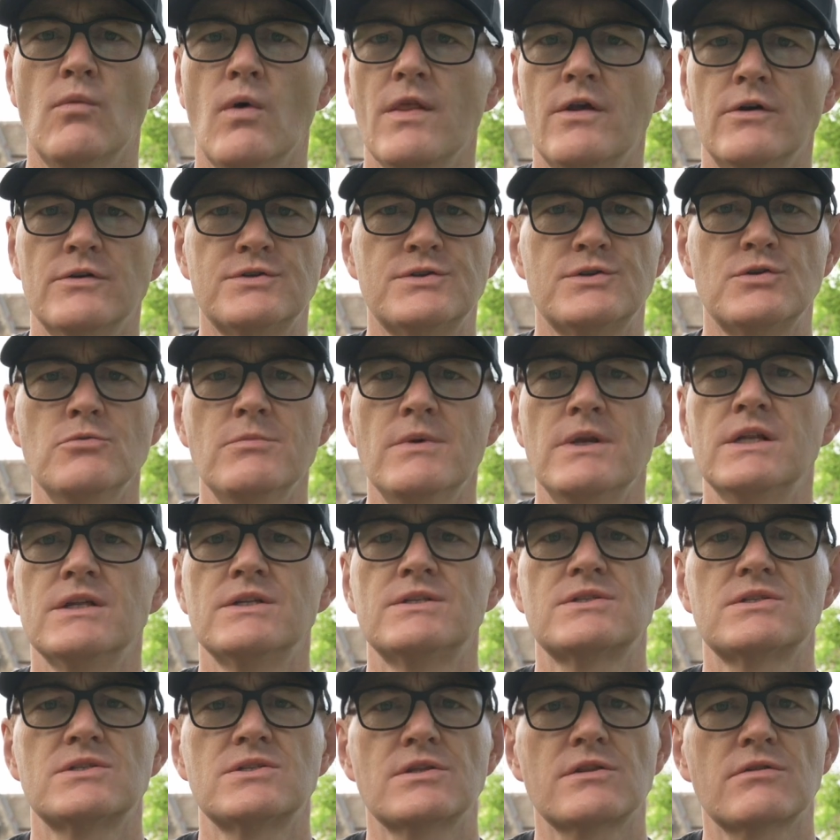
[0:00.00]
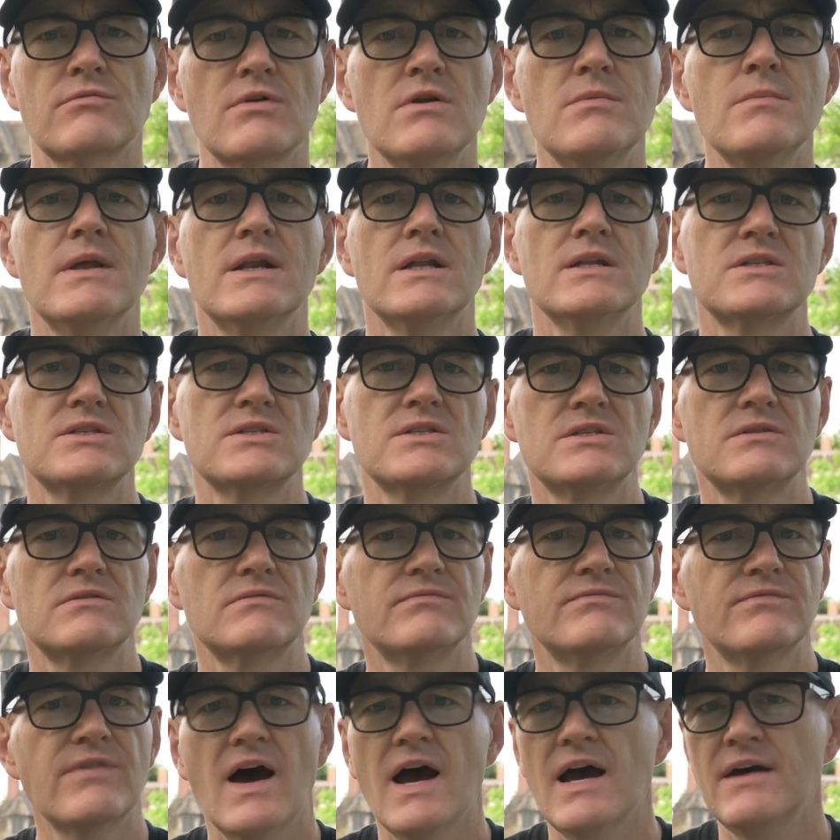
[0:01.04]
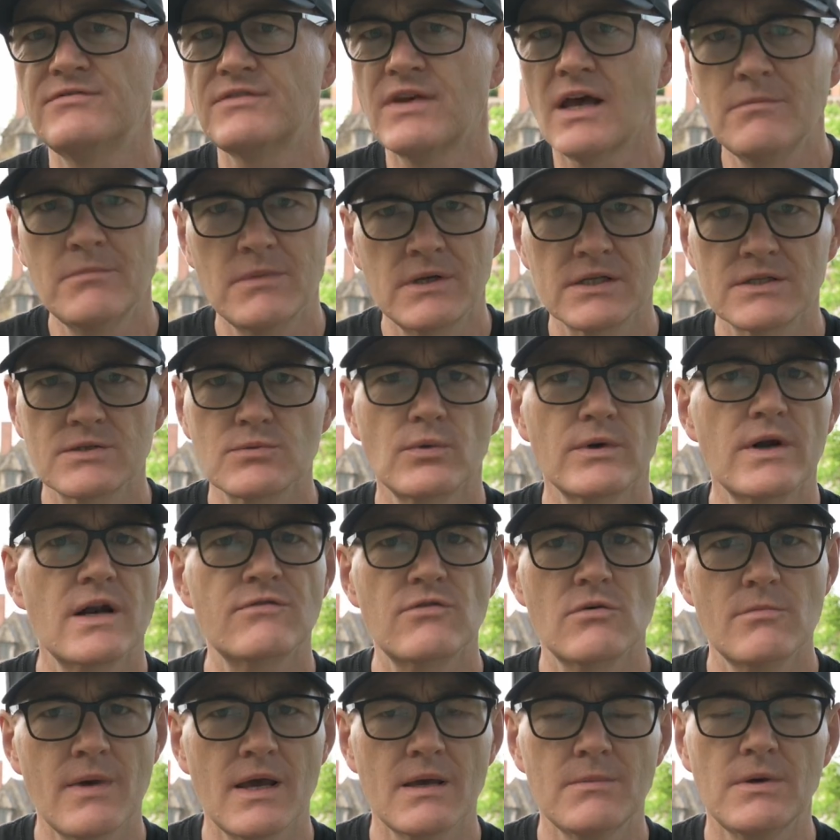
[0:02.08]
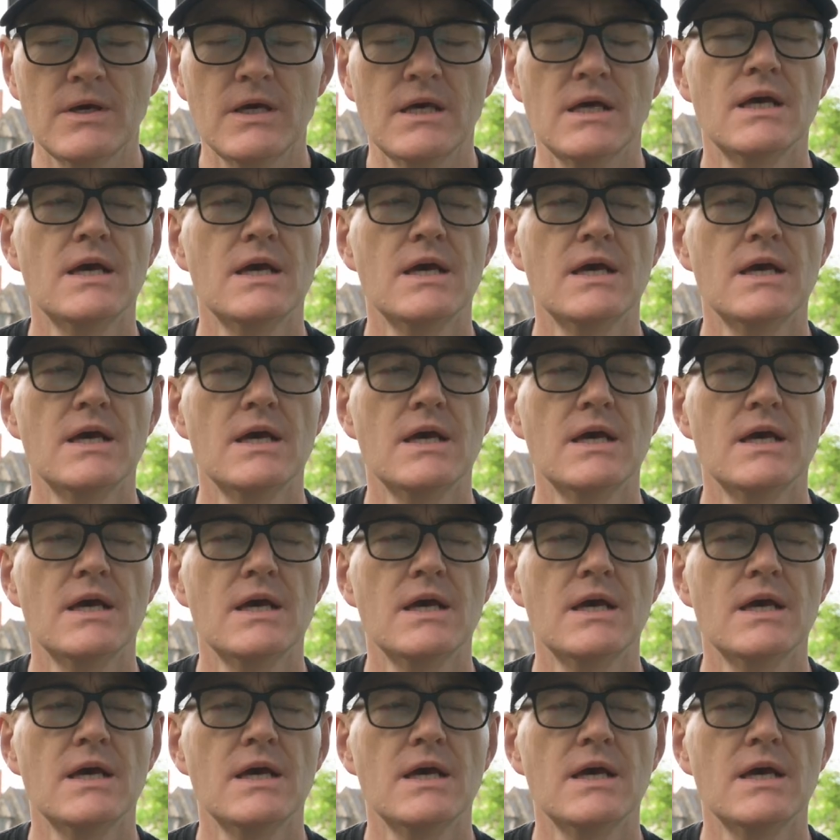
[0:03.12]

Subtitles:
whether it's 2 minutes, 3 minutes, 5, 10 minutes, whatever it may be.